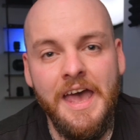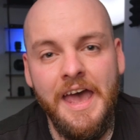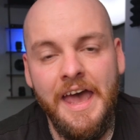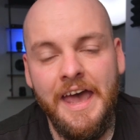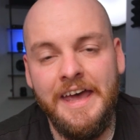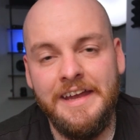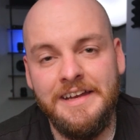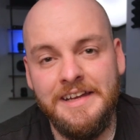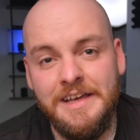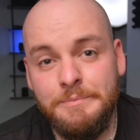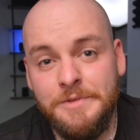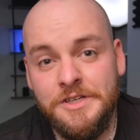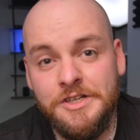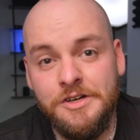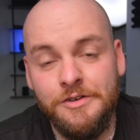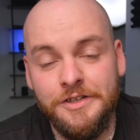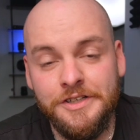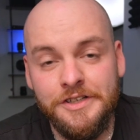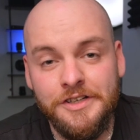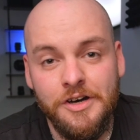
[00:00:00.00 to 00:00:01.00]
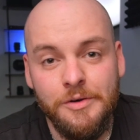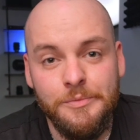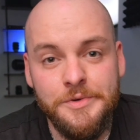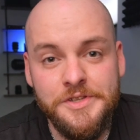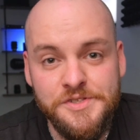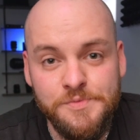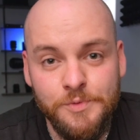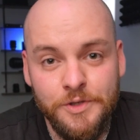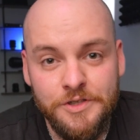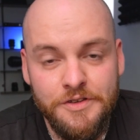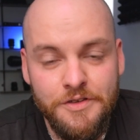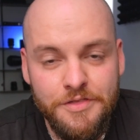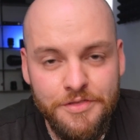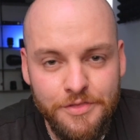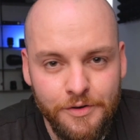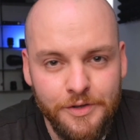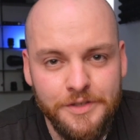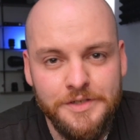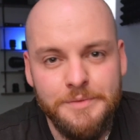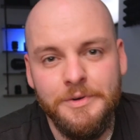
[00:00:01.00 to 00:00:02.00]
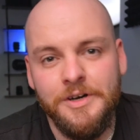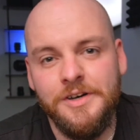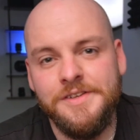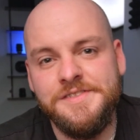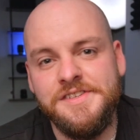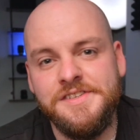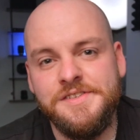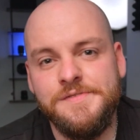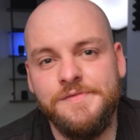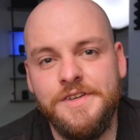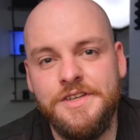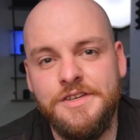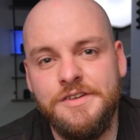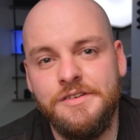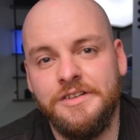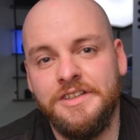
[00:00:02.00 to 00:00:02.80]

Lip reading: and let me know in the comments what you thought about this video.